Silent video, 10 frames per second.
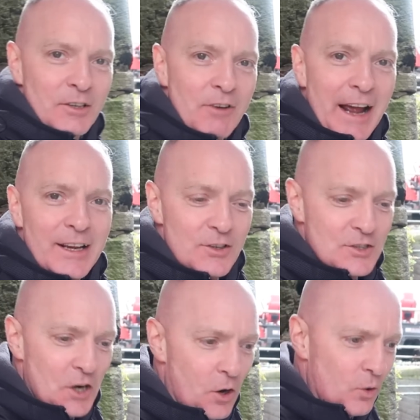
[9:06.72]
Right,
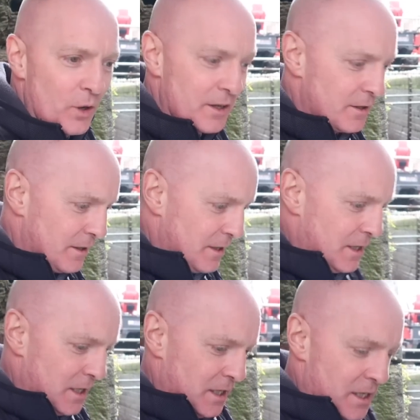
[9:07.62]
so
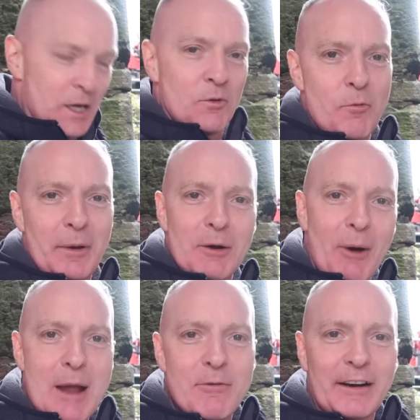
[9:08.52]
we've been
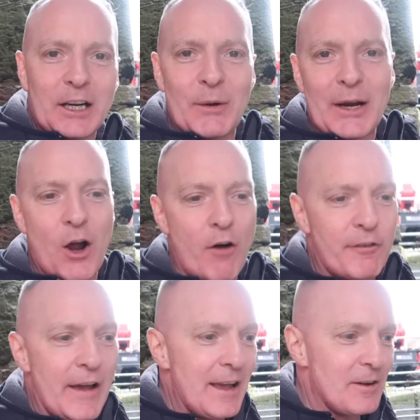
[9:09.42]
away, we've had a quick
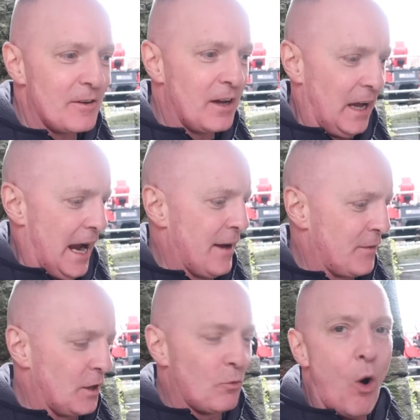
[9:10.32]
coffee,
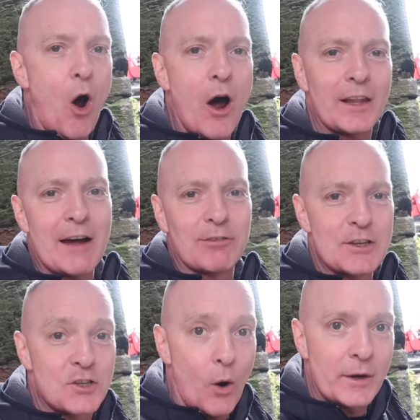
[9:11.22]
and the water level
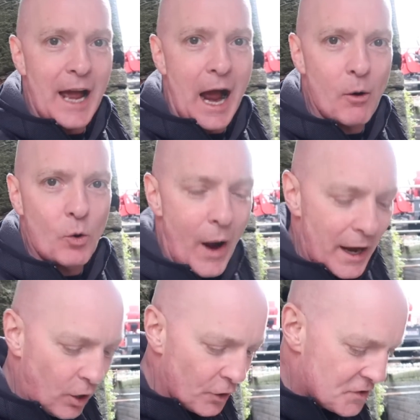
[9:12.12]
is going down
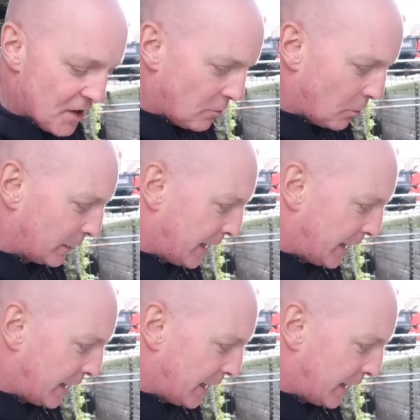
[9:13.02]
quite considerably